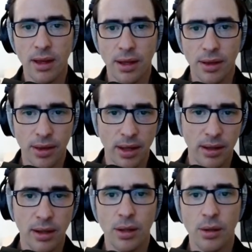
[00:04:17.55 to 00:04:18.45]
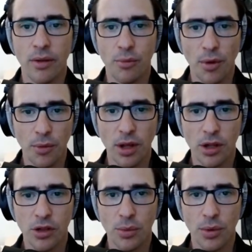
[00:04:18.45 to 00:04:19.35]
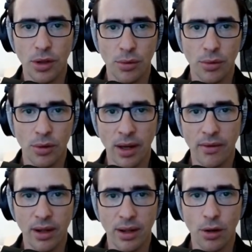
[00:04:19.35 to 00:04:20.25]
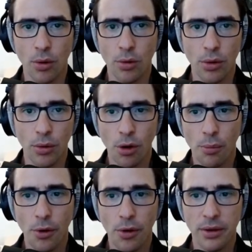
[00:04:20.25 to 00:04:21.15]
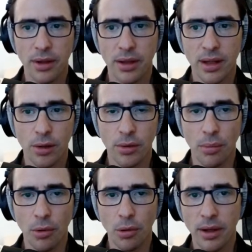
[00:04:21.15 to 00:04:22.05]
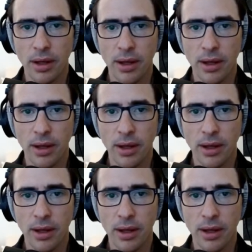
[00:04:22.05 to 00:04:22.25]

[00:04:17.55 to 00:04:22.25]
and then you have pre-production when you have a go, no-go point, and then you deploy,